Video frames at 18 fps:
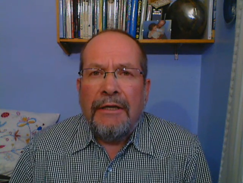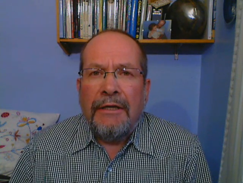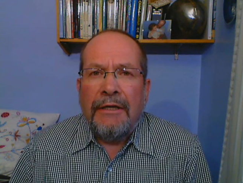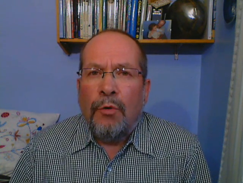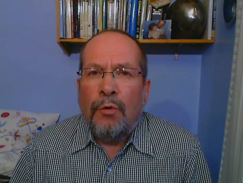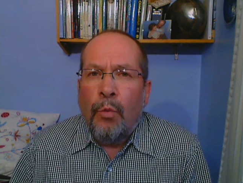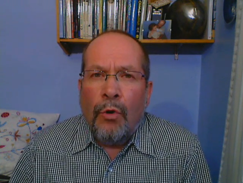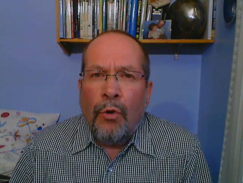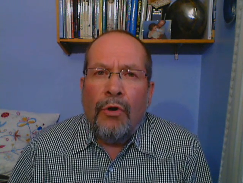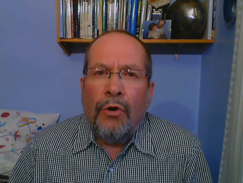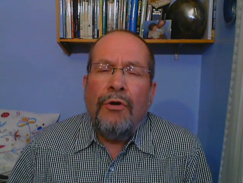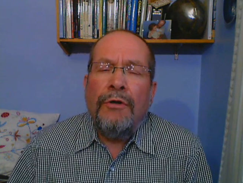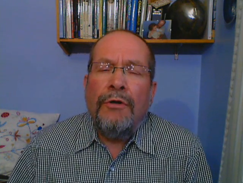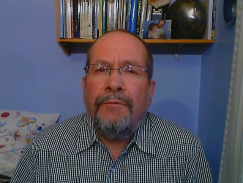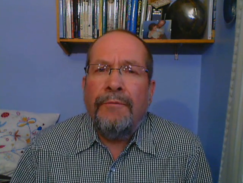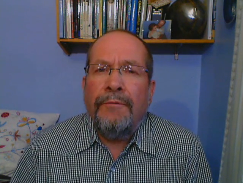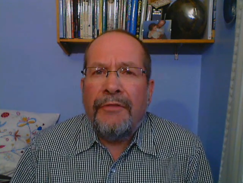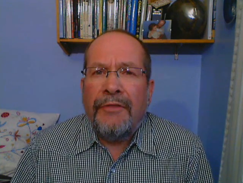in a
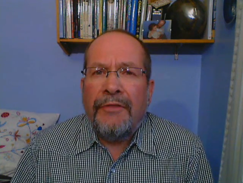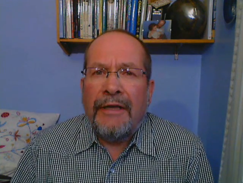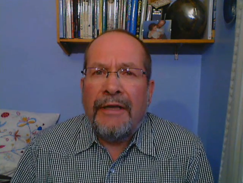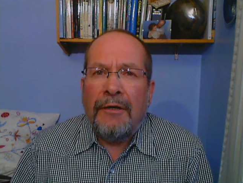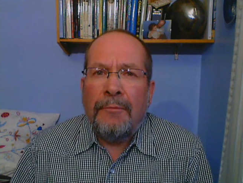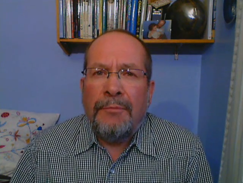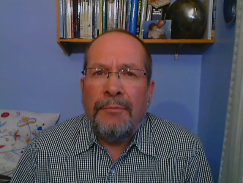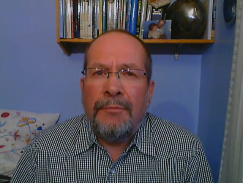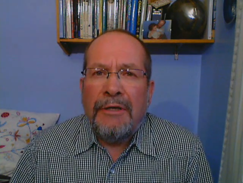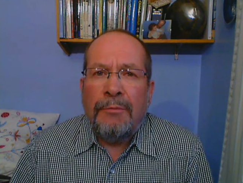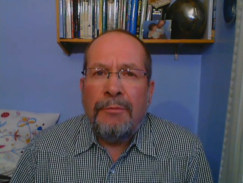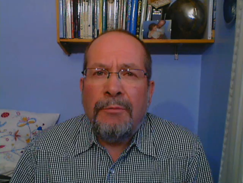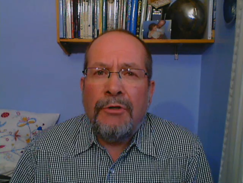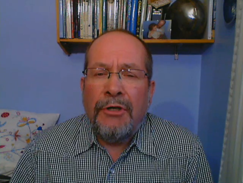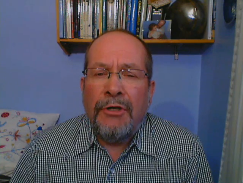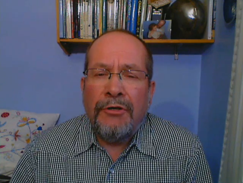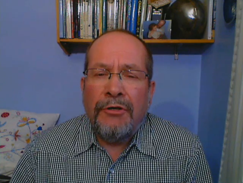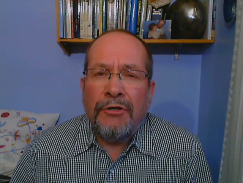war. They are people
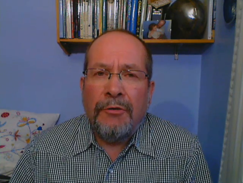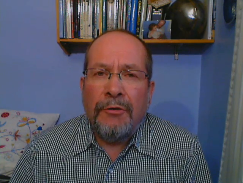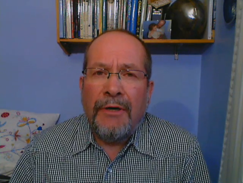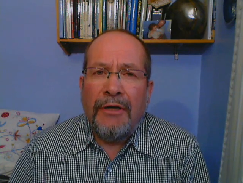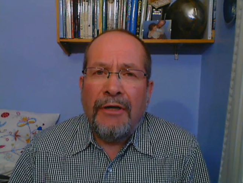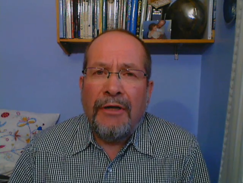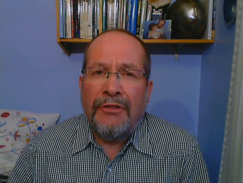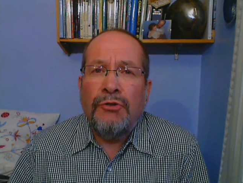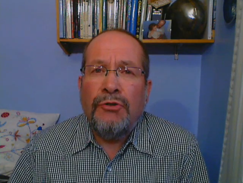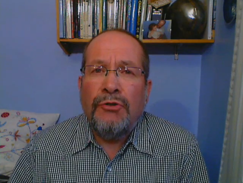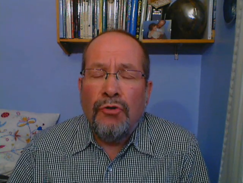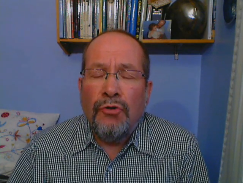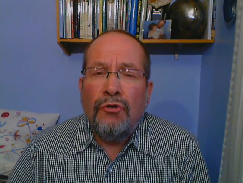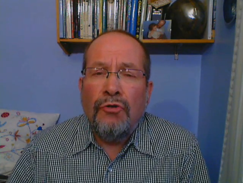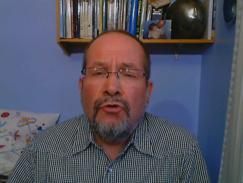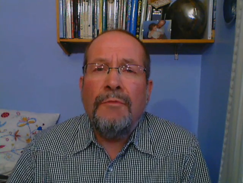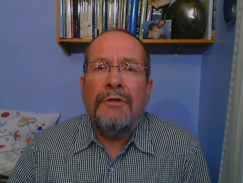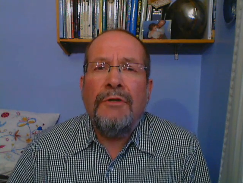going about their
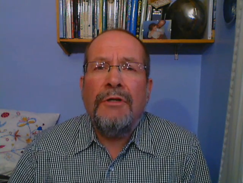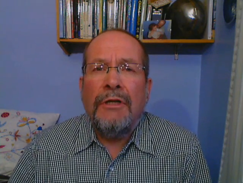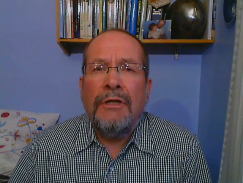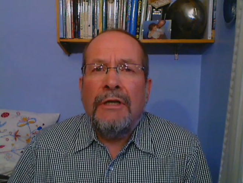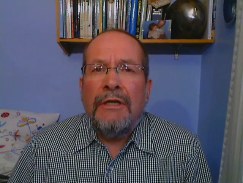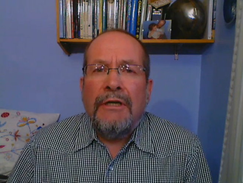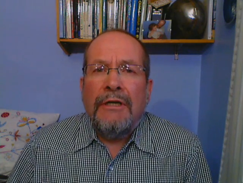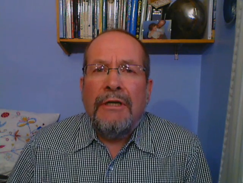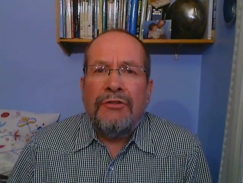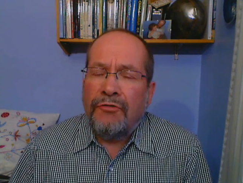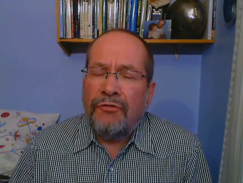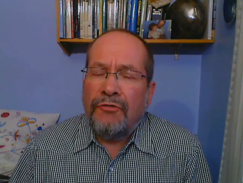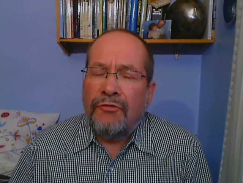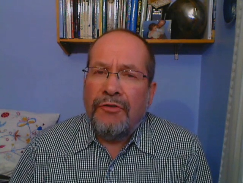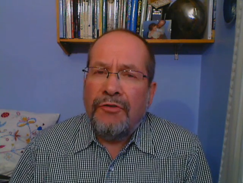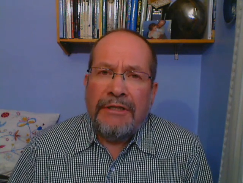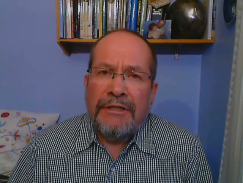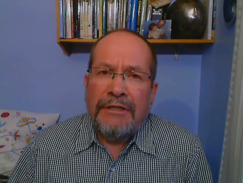normal
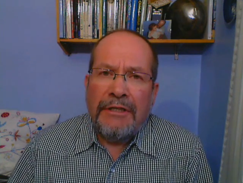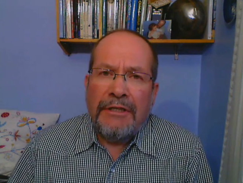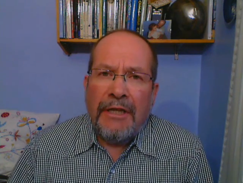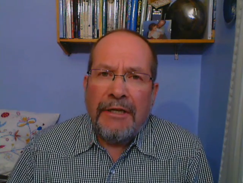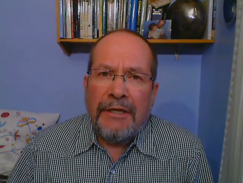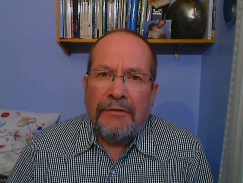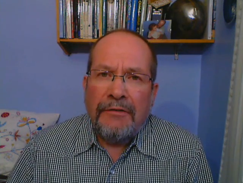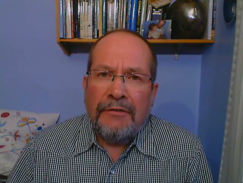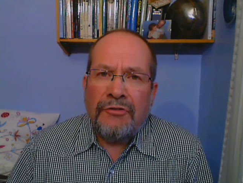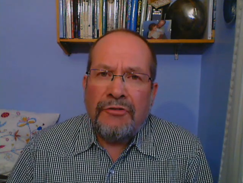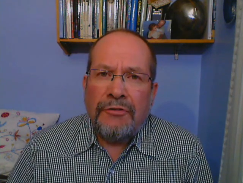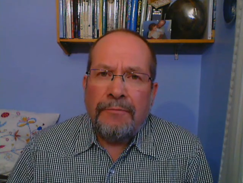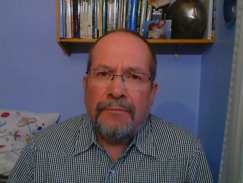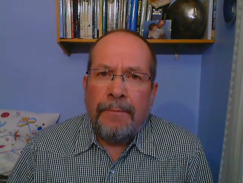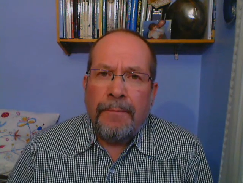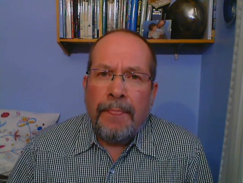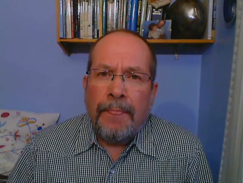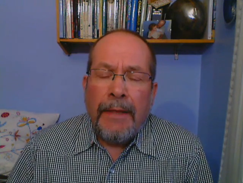civilian lives.
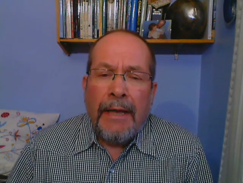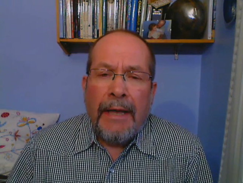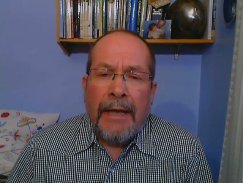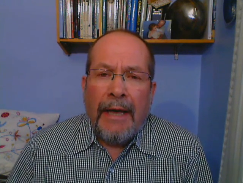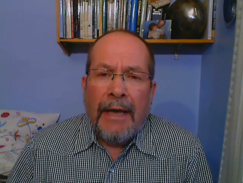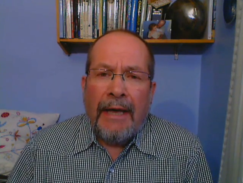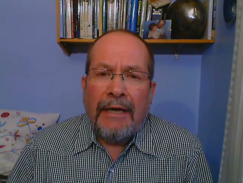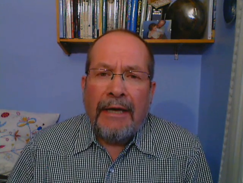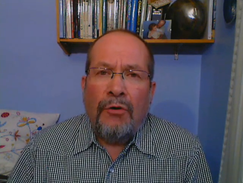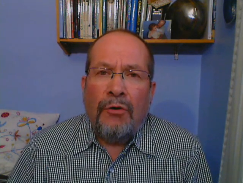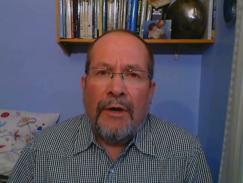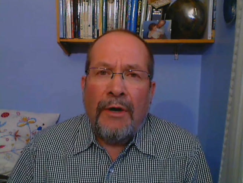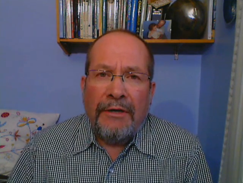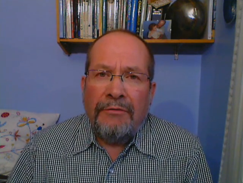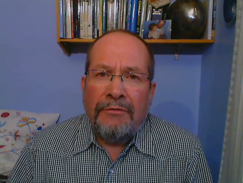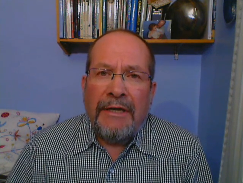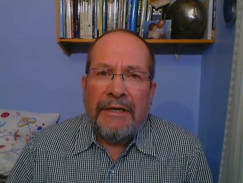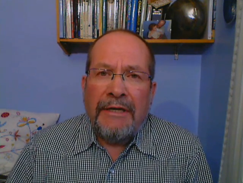And
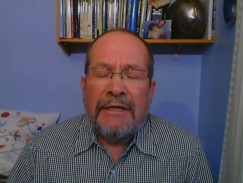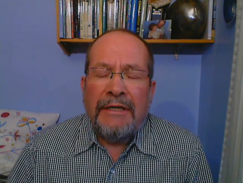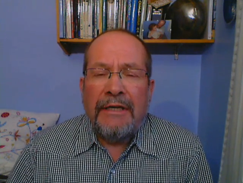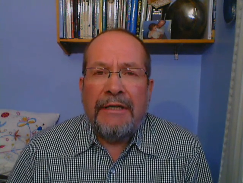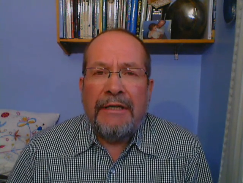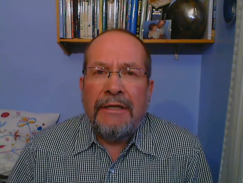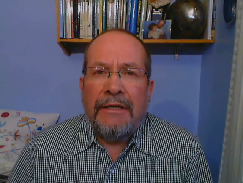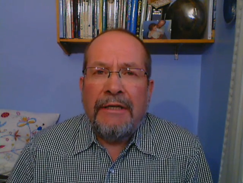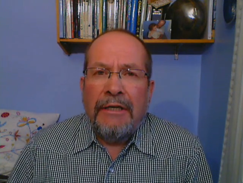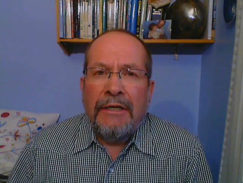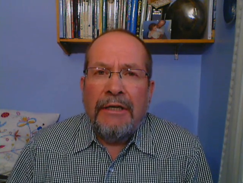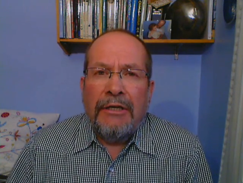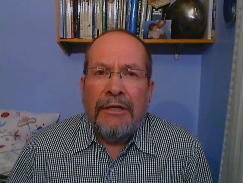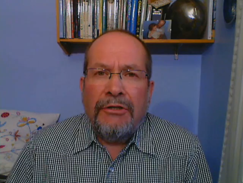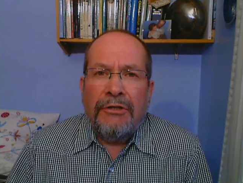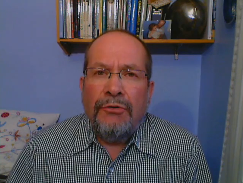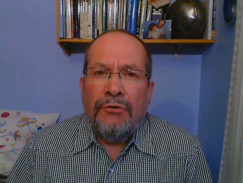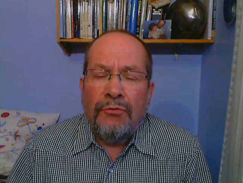quite rightly,
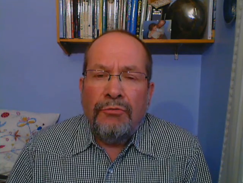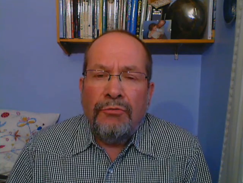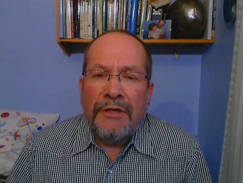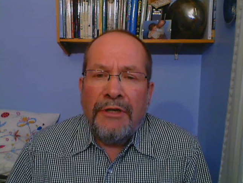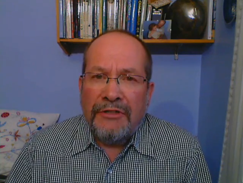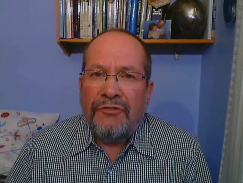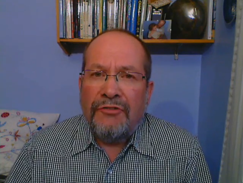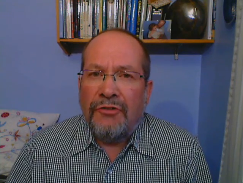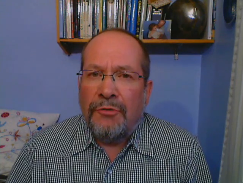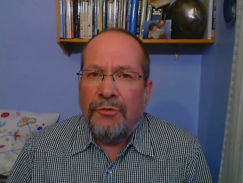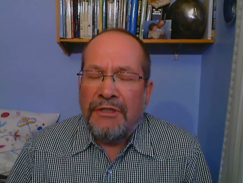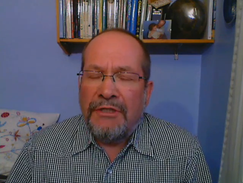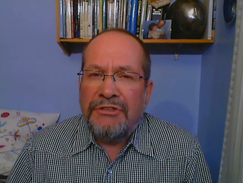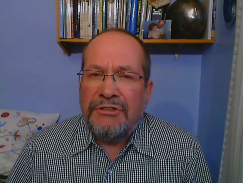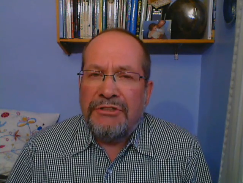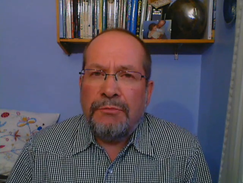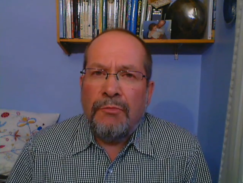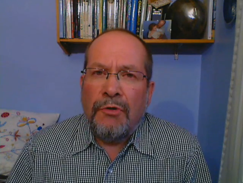you raise the
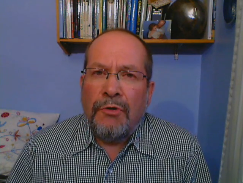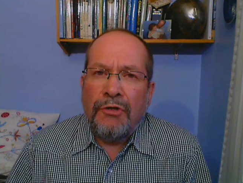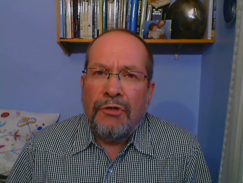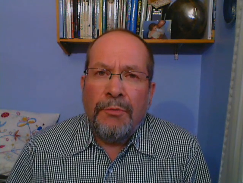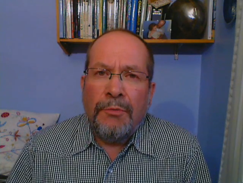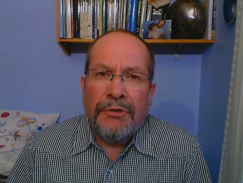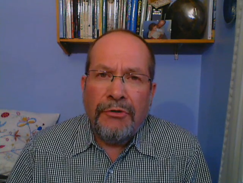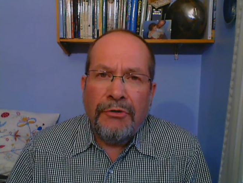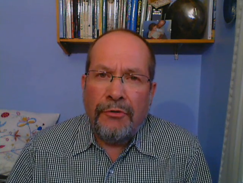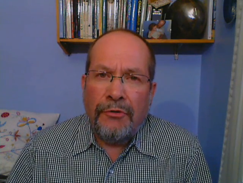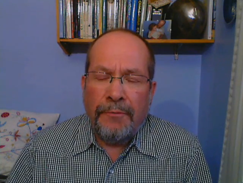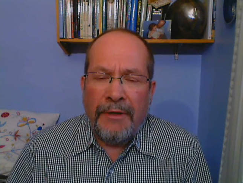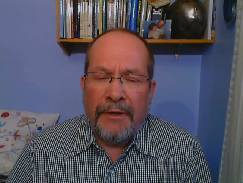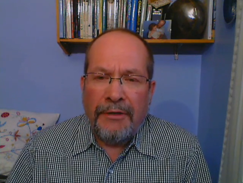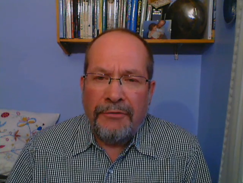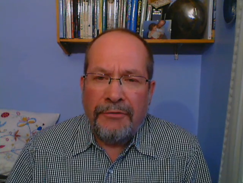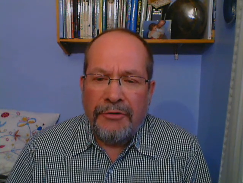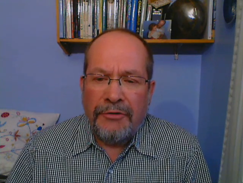question, what can we do
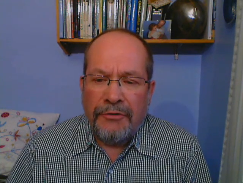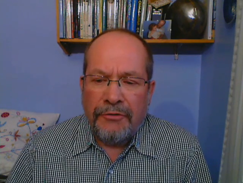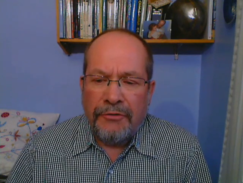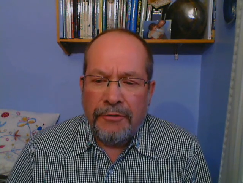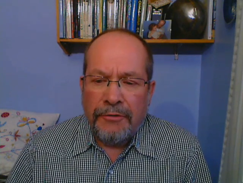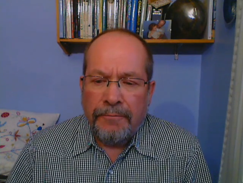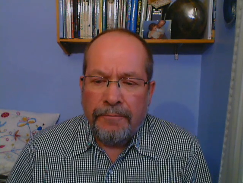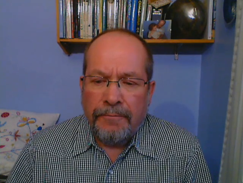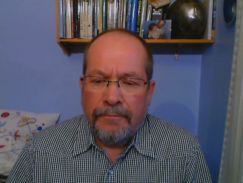about it?